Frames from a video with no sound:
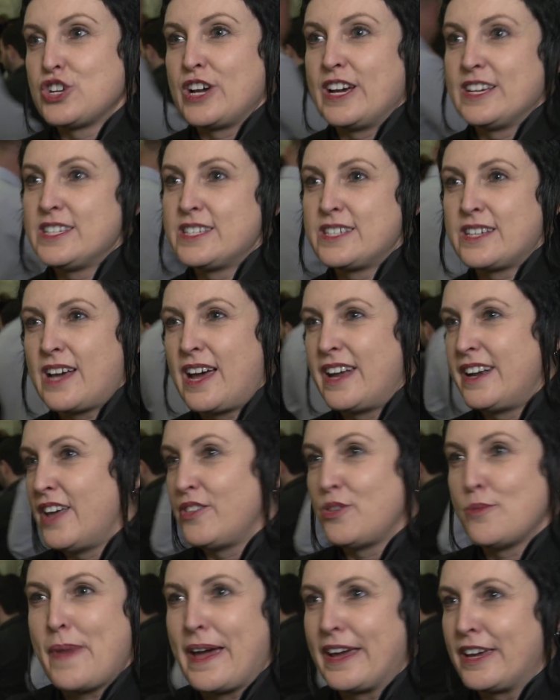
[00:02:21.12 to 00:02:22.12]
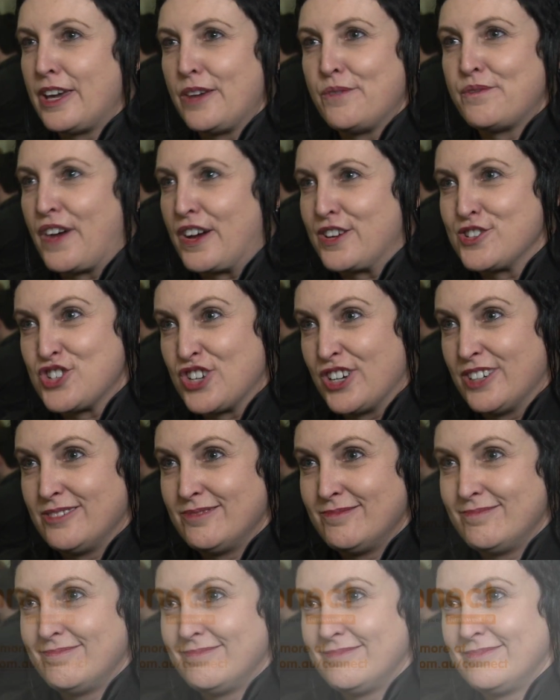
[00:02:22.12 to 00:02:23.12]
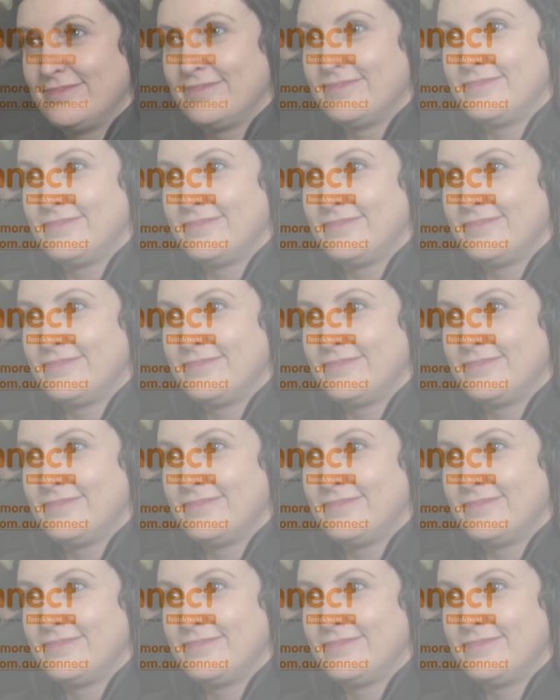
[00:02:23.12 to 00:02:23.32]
just another banking function.